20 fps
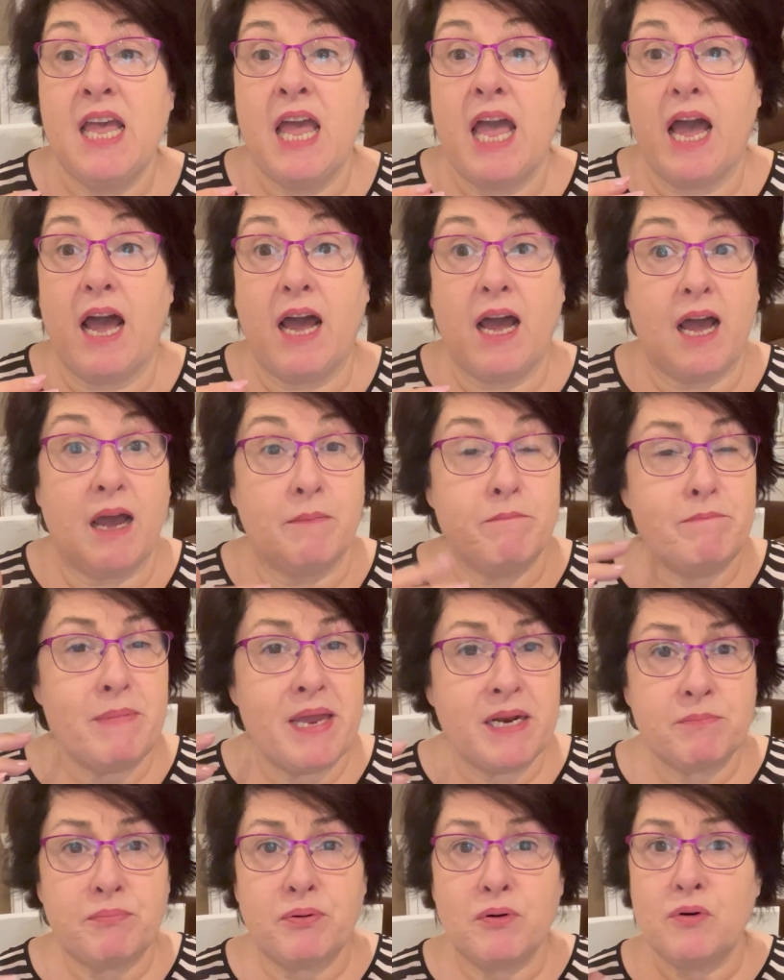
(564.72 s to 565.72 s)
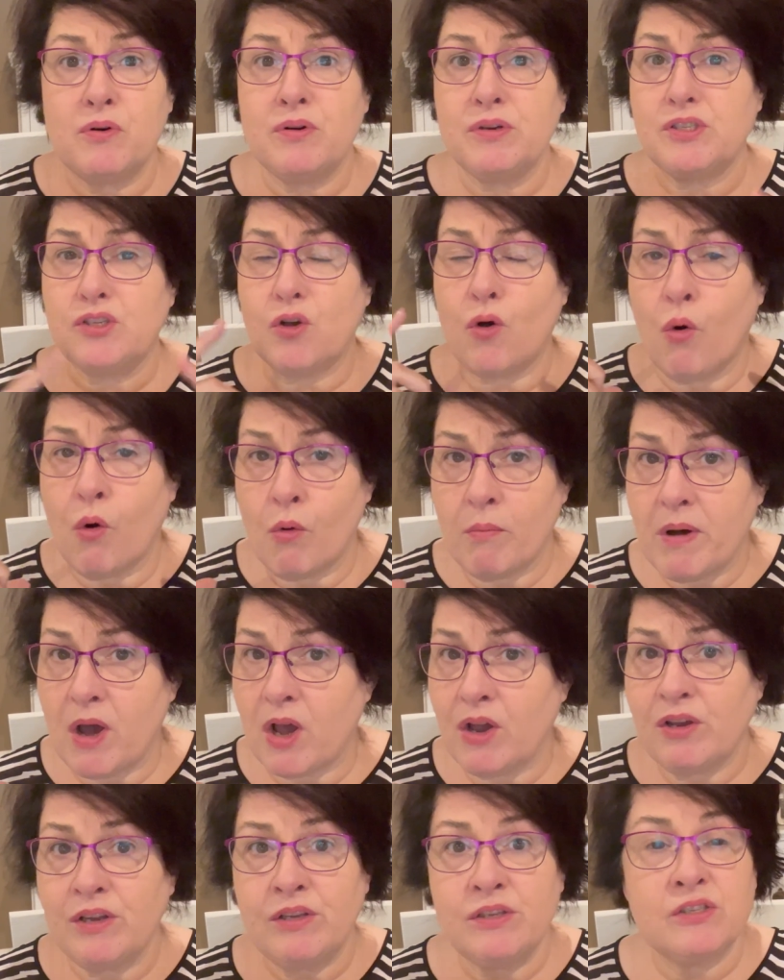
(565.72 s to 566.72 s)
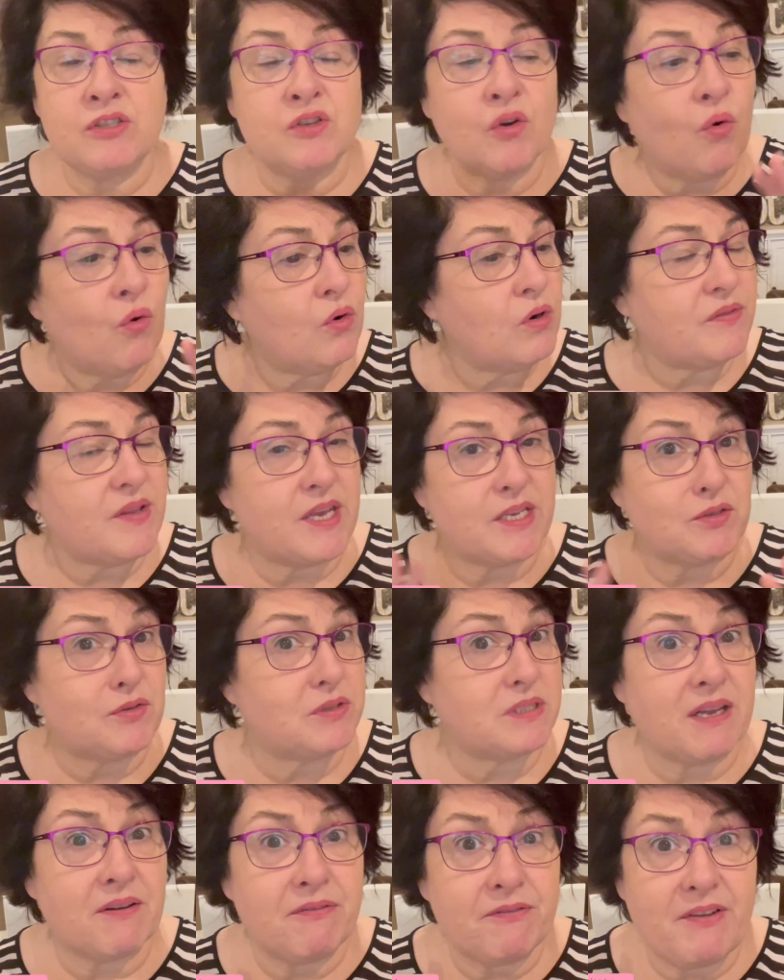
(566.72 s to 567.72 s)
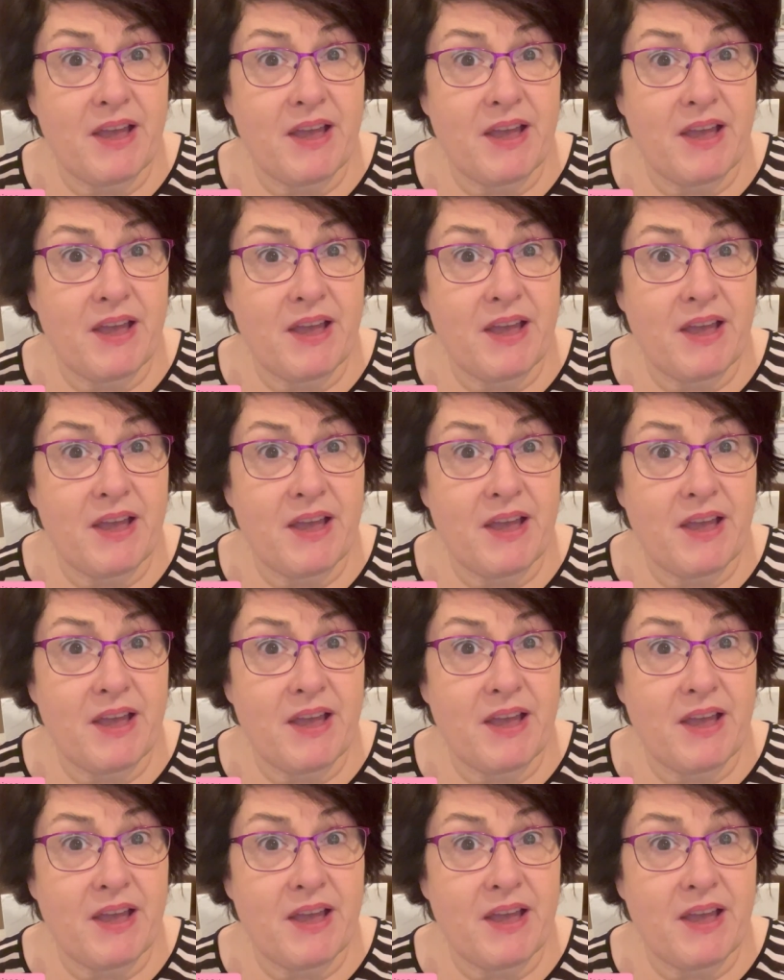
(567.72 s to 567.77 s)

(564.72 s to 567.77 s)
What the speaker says: Menopause, hormones, all of that sort of stuff.